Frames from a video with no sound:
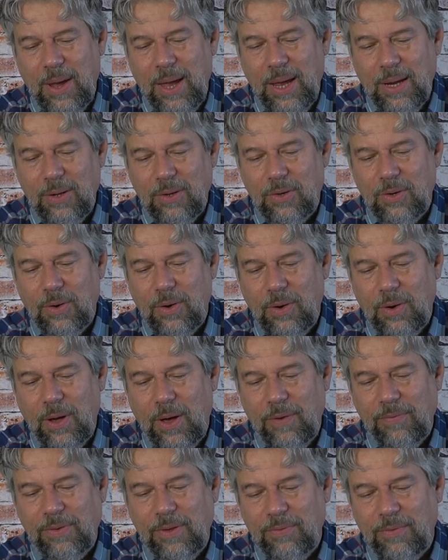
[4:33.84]
ahead and turn
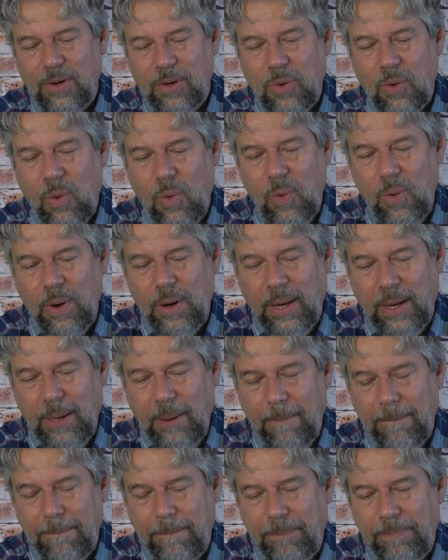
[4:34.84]
off the
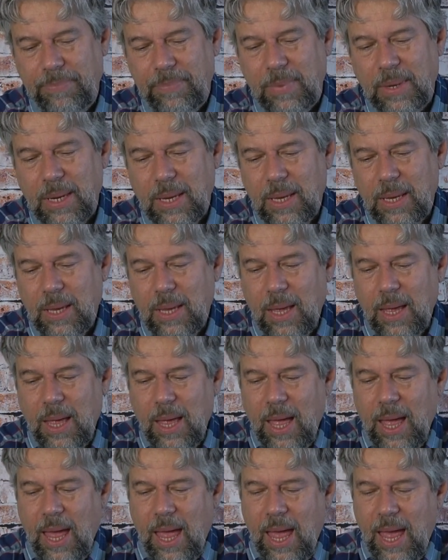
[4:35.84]
recording.
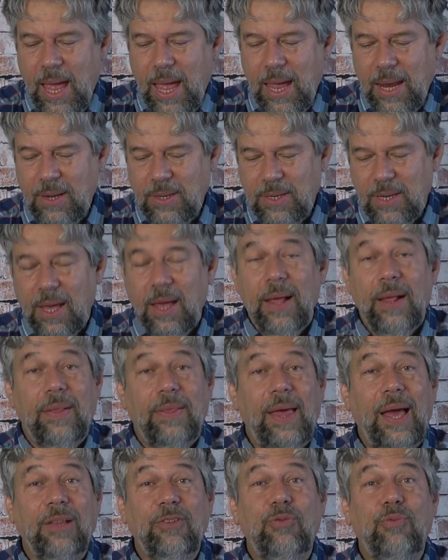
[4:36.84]
And
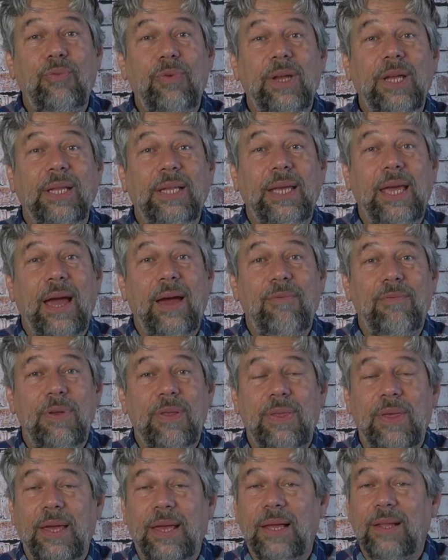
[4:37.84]
that's really
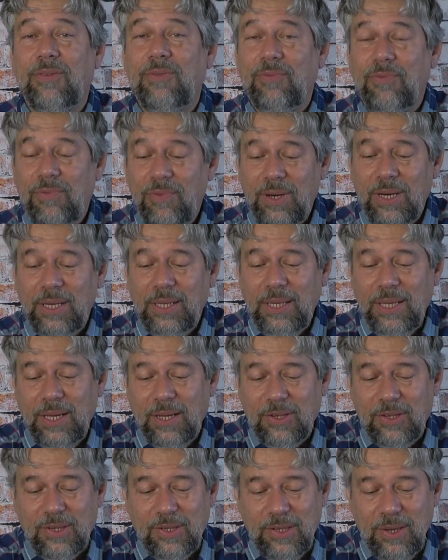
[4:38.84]
everything. It's really
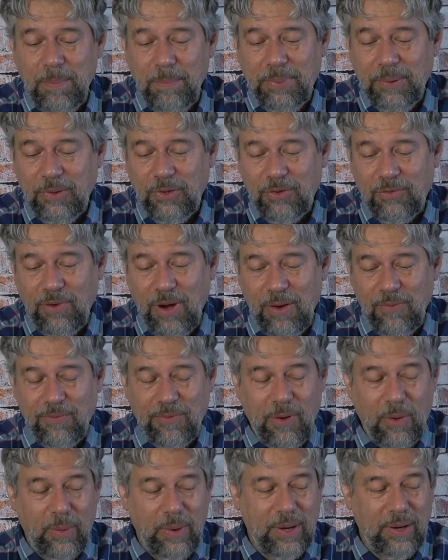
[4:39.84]
a simple,
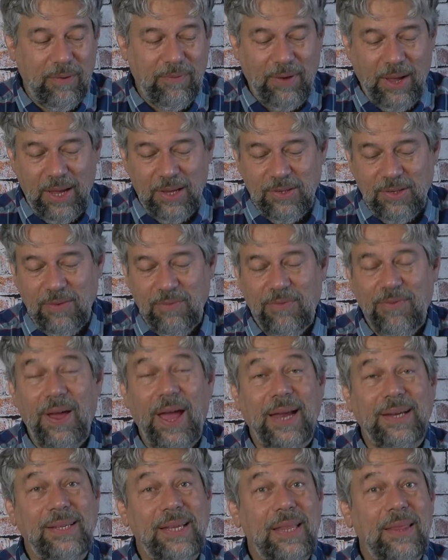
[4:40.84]
straightforward device. In
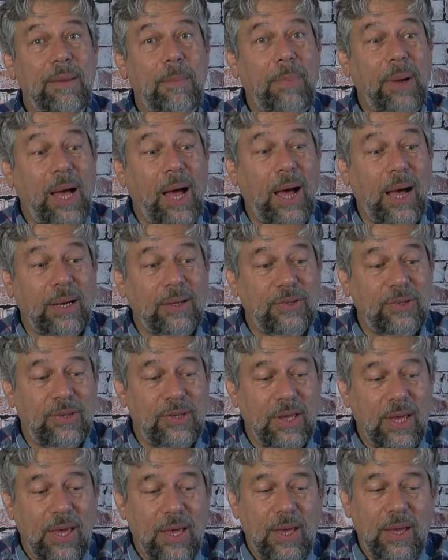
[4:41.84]
fact, in the
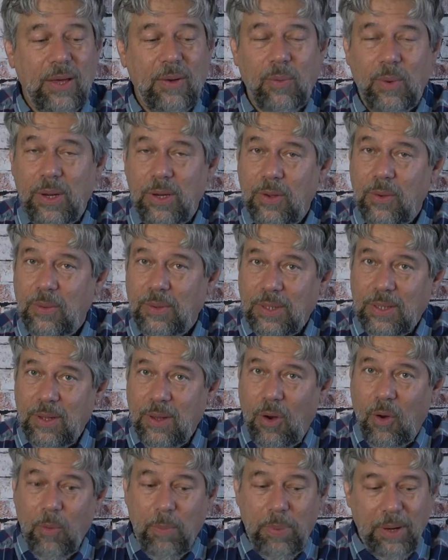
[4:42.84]
box, when you
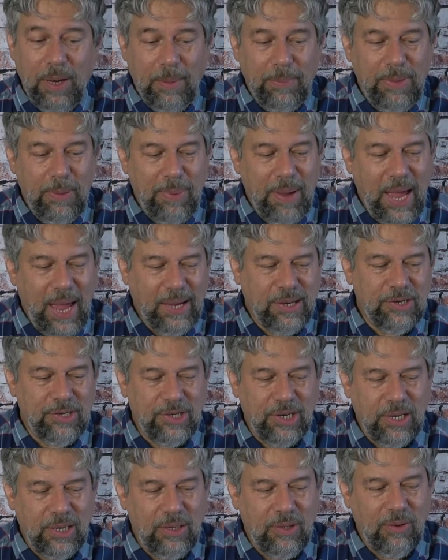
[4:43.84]
open up the
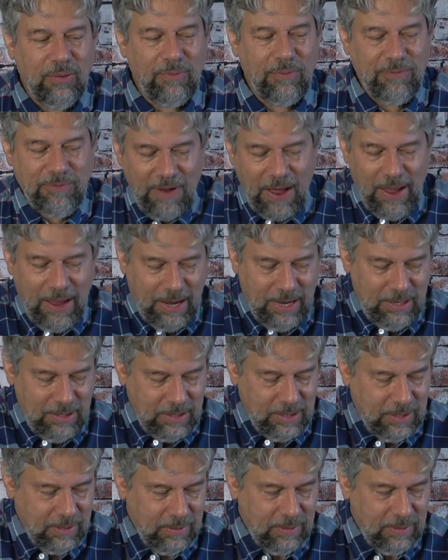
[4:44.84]
packaging, you'll find